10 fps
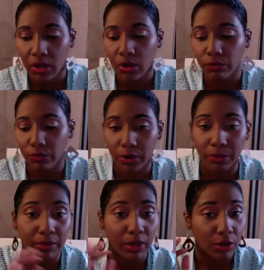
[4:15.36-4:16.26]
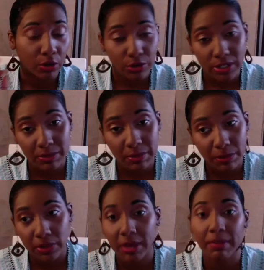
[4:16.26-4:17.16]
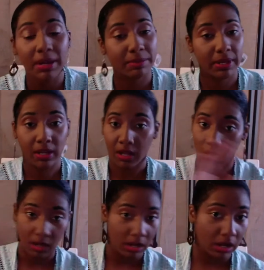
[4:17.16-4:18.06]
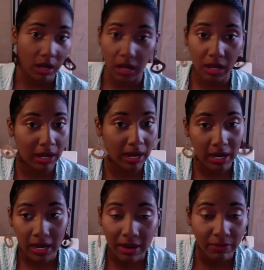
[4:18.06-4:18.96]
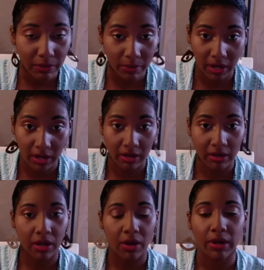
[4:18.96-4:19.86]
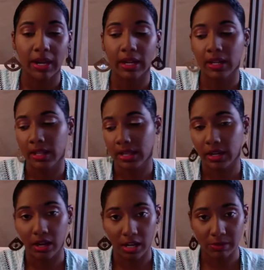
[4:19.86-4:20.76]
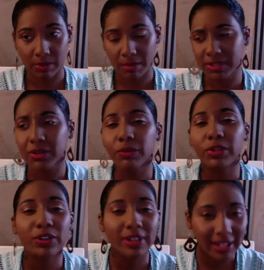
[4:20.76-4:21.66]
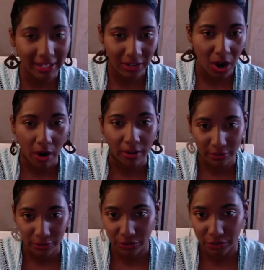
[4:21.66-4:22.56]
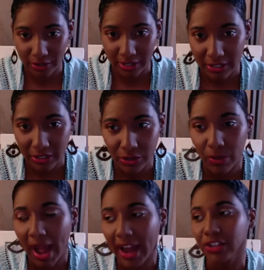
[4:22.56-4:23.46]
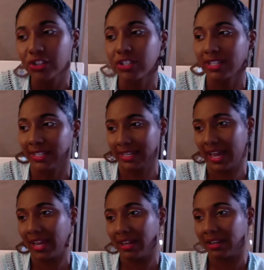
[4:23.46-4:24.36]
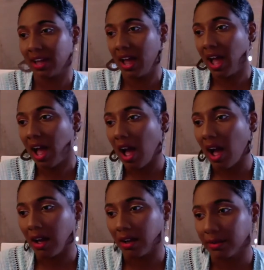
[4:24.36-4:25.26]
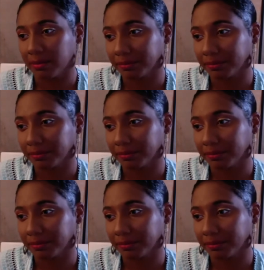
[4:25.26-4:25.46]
from crazy people that might be in and everywhere, okay? It could cause problems. You know, when you're getting car insurance, you actually get a